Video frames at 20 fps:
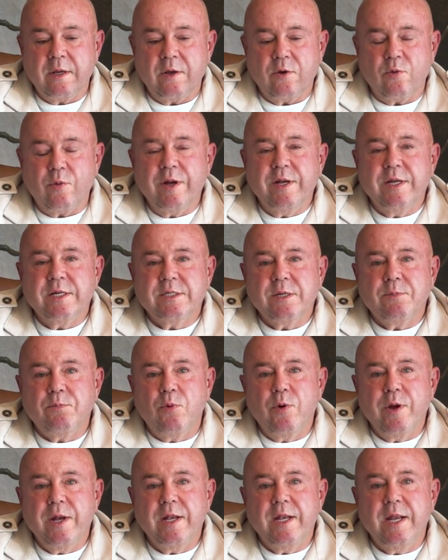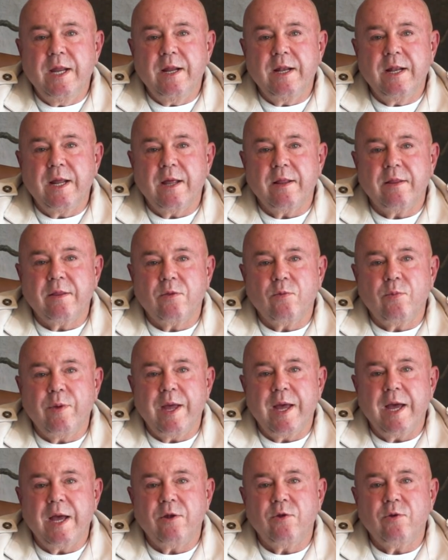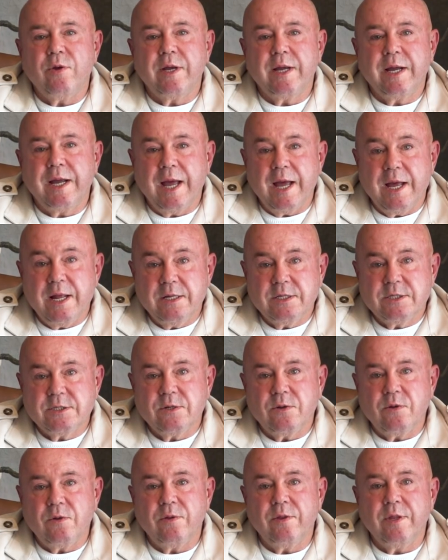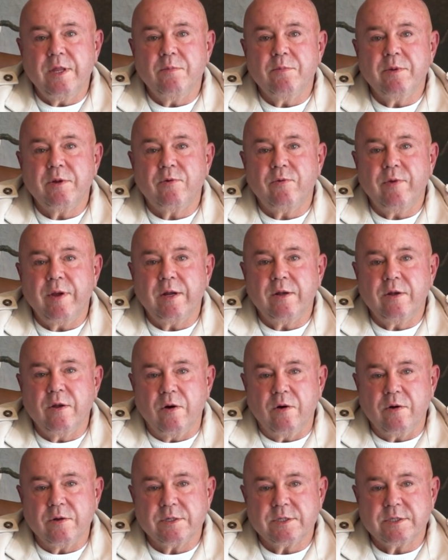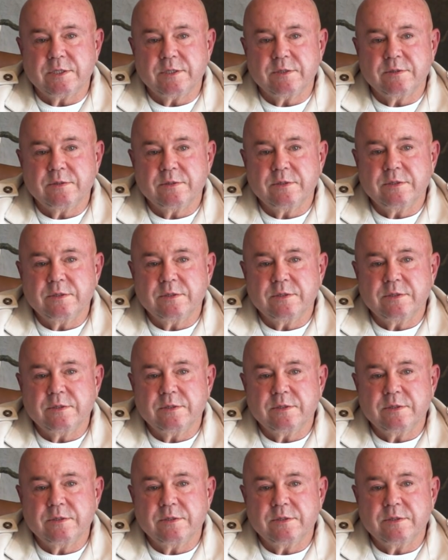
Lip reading: quite disappointing that we had to cancel the matric dance.